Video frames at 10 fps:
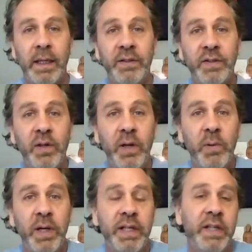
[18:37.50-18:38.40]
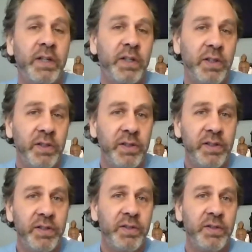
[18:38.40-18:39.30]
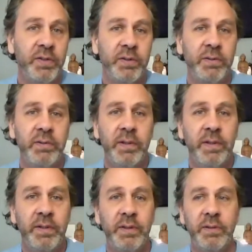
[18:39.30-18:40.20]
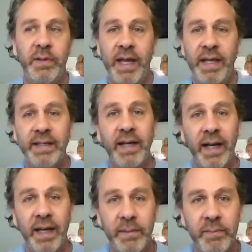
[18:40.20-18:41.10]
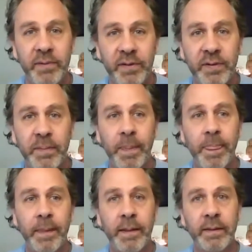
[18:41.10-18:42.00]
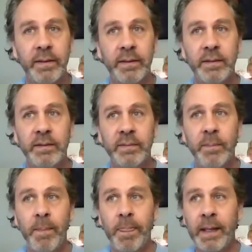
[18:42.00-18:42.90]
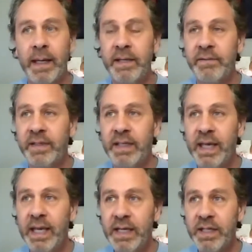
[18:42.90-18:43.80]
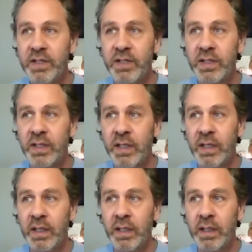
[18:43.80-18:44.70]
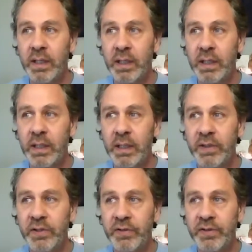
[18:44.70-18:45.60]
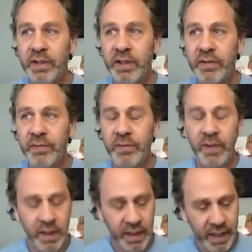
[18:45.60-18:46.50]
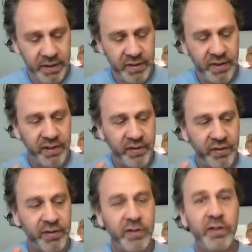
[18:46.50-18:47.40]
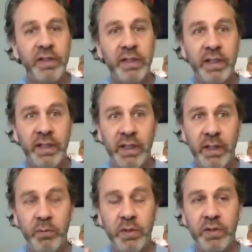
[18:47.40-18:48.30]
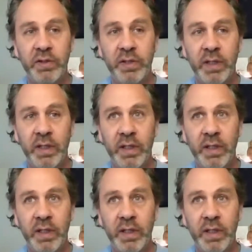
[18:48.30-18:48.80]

And so I want to encourage you to, at times, kind of catch yourself, catch the certainty in which